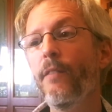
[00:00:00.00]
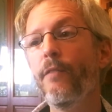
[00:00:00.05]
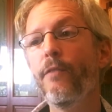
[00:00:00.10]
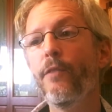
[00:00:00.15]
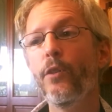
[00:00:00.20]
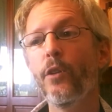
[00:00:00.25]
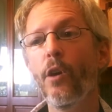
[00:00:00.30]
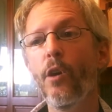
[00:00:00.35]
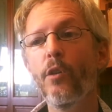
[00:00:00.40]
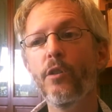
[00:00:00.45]

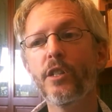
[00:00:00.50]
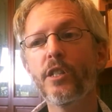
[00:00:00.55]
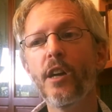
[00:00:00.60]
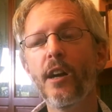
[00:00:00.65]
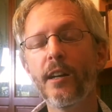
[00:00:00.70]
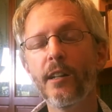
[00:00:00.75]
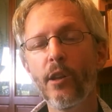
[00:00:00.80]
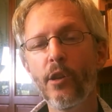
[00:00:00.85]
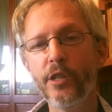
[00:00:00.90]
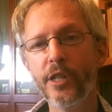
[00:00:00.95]
for your own
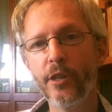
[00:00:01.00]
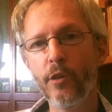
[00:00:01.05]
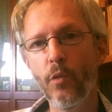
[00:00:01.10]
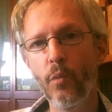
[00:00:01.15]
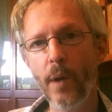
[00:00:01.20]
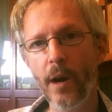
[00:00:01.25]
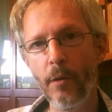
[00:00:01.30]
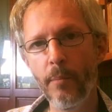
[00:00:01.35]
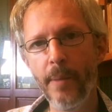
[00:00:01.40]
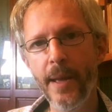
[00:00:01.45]
psychological
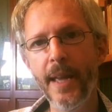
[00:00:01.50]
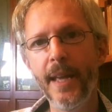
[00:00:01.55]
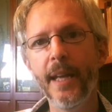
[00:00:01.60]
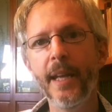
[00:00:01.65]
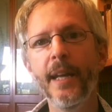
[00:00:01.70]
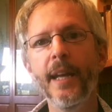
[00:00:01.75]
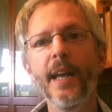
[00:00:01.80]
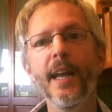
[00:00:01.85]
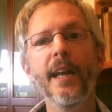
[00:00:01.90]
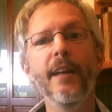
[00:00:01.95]

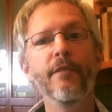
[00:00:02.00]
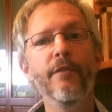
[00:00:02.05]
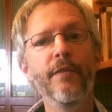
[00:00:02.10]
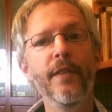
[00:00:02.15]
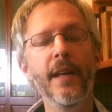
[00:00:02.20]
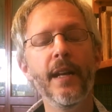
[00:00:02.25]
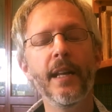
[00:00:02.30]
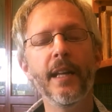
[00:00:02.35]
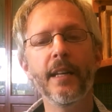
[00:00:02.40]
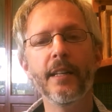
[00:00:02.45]
well-being and
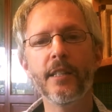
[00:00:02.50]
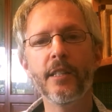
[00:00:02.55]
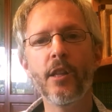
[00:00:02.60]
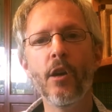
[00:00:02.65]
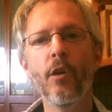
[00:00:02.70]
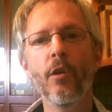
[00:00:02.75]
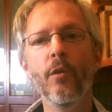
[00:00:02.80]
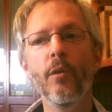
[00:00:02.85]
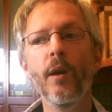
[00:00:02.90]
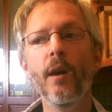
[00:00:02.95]
feeling as
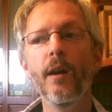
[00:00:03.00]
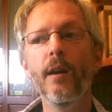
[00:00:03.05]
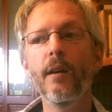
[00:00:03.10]
though